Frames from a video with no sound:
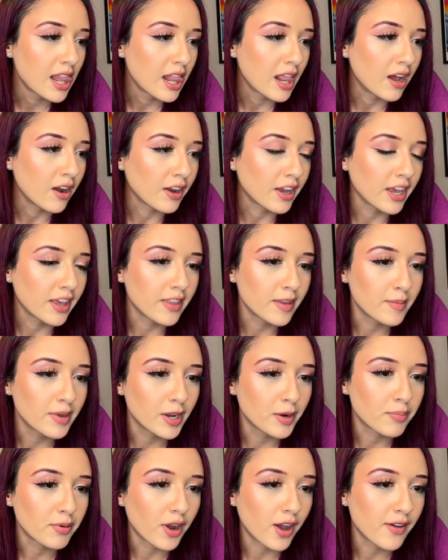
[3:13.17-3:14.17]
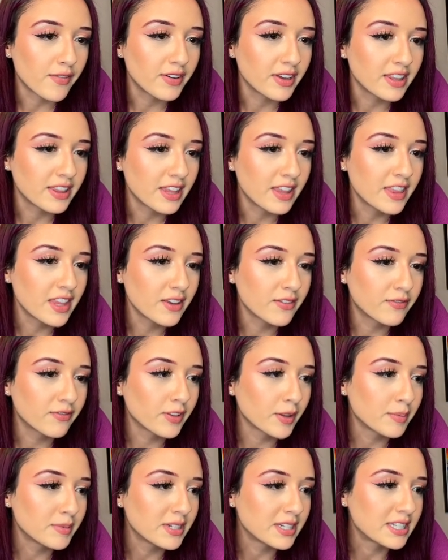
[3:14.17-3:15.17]
Okay, they made a profit. Then they
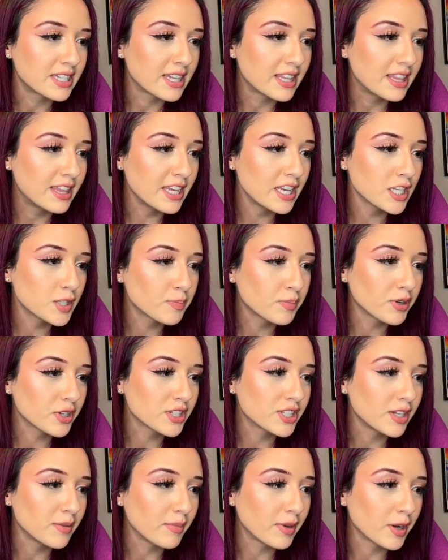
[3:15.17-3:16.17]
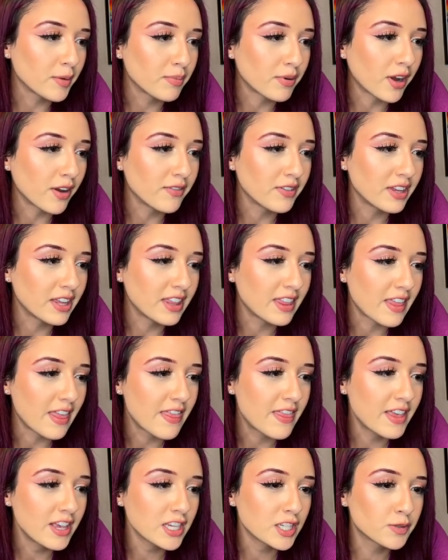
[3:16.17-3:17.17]
flipped it to this person, made a profit, and then
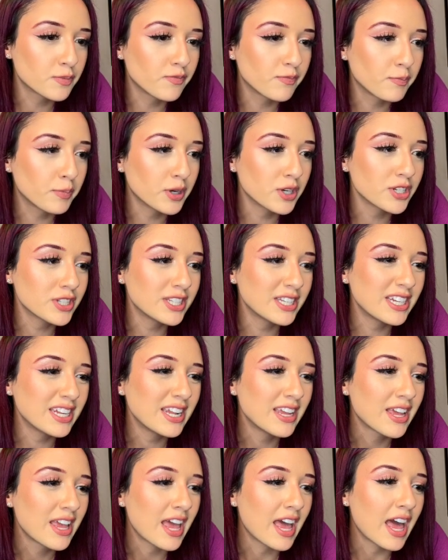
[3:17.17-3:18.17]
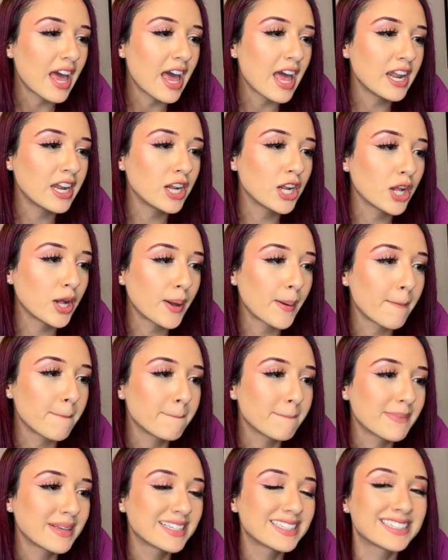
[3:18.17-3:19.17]
this person ended up
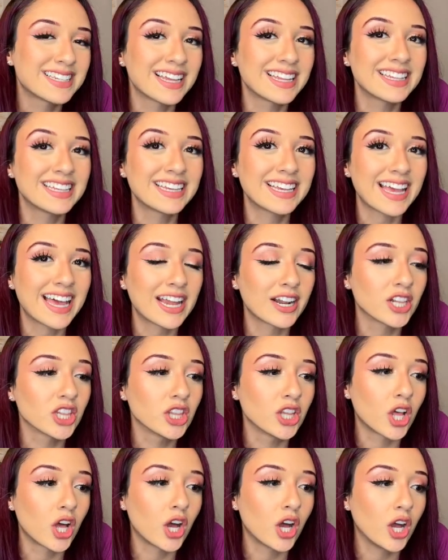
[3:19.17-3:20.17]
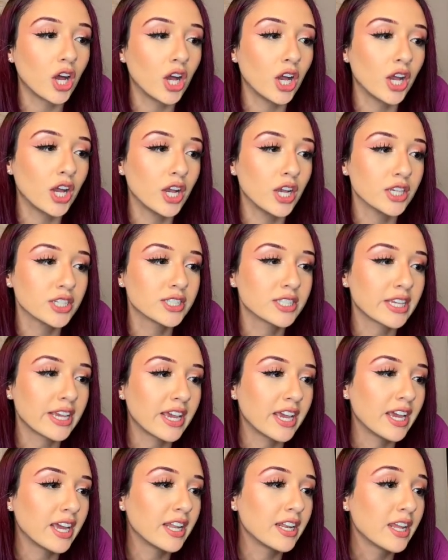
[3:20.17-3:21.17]
selling at a loss.
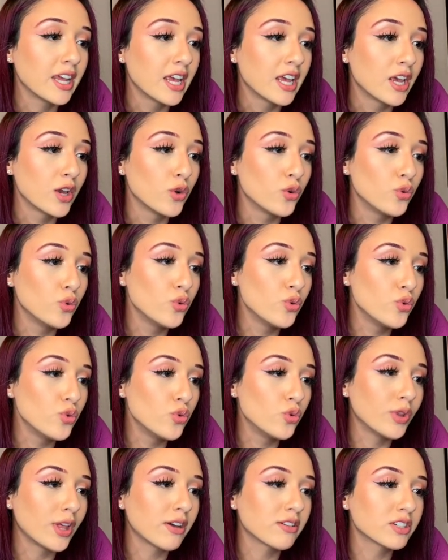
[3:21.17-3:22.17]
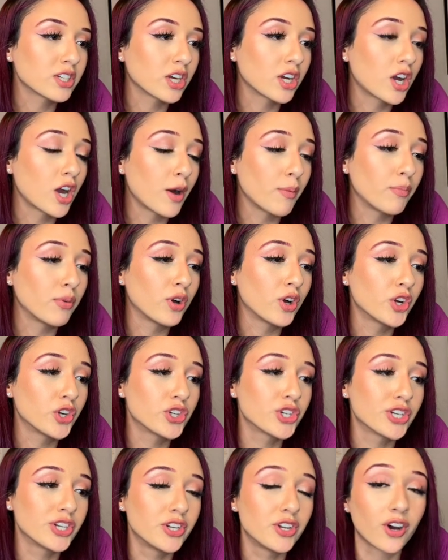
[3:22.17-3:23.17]
And that was a couple
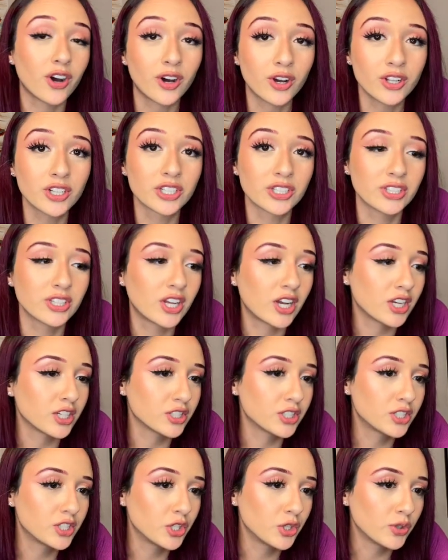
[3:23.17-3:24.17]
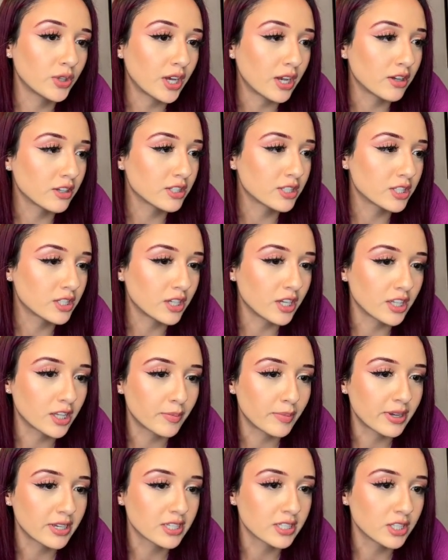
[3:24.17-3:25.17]
$100 loss too. That's not the
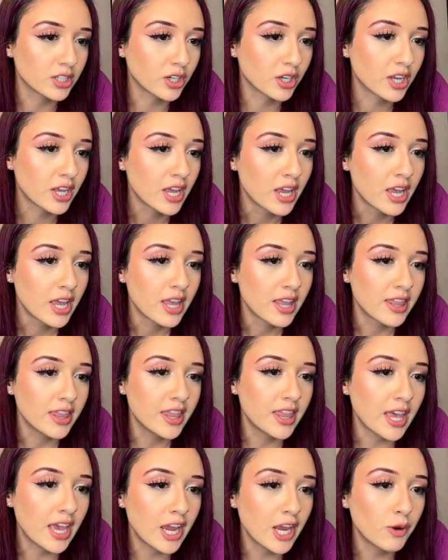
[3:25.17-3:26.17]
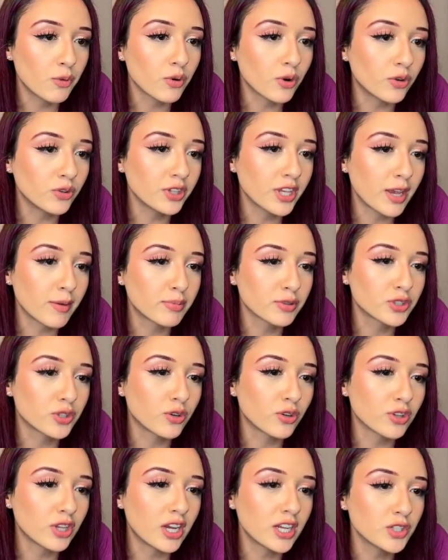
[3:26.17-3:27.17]
best look. They were only able to
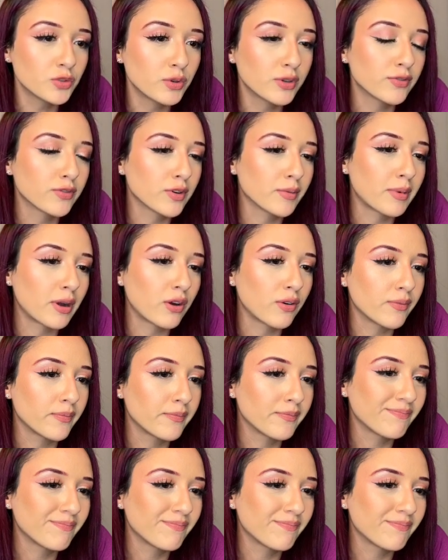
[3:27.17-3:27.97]
hold on to it for about